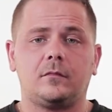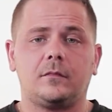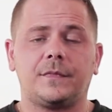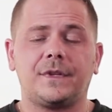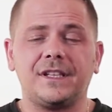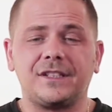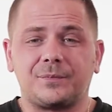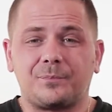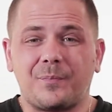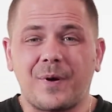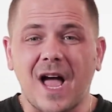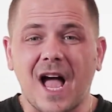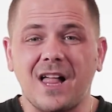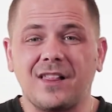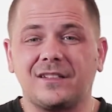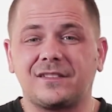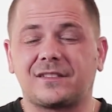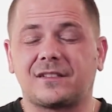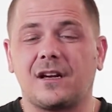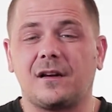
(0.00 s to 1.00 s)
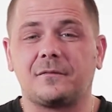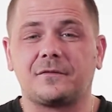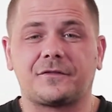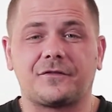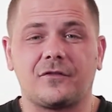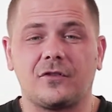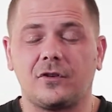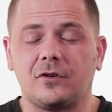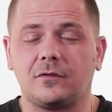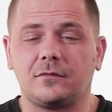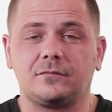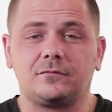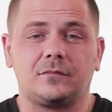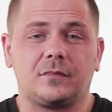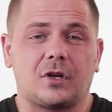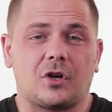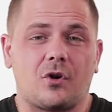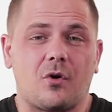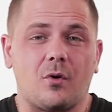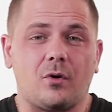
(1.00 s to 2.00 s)
This balance comes
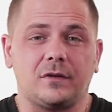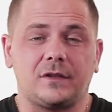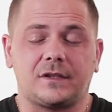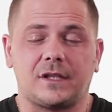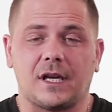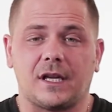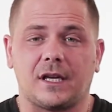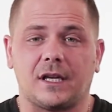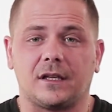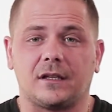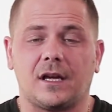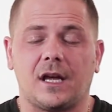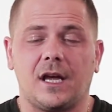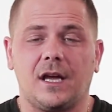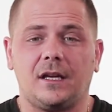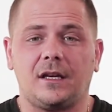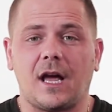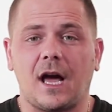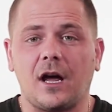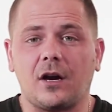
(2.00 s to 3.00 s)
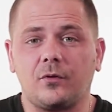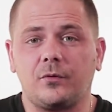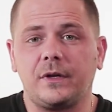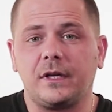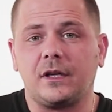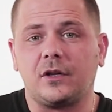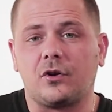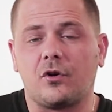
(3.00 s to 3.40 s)
from goal setting, and how do we